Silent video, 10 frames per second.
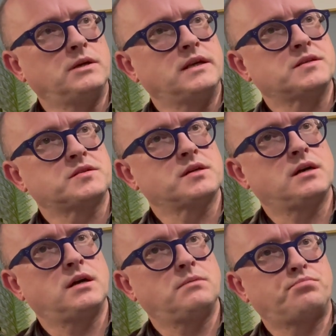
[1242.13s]
It's
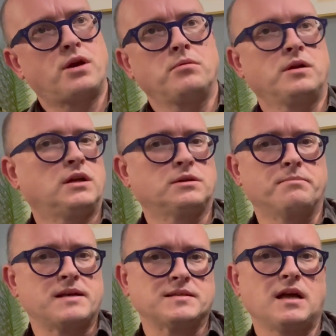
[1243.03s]
probably not the
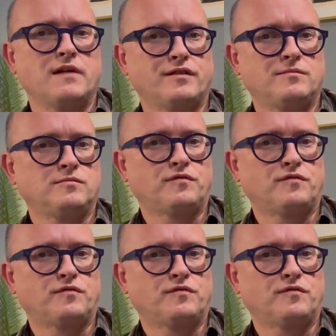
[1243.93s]
best live album